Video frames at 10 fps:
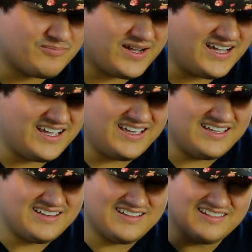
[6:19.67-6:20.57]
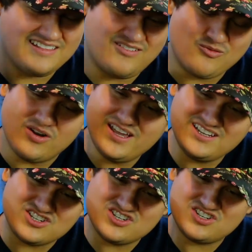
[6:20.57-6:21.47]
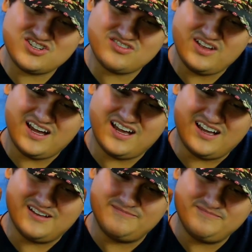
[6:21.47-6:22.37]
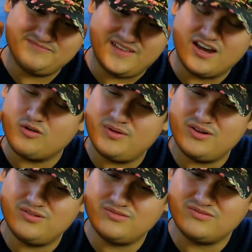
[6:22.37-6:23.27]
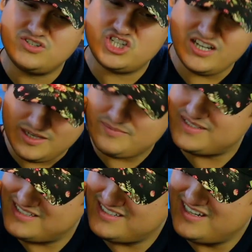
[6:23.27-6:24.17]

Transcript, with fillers: My right sh- uh, elbow chipped.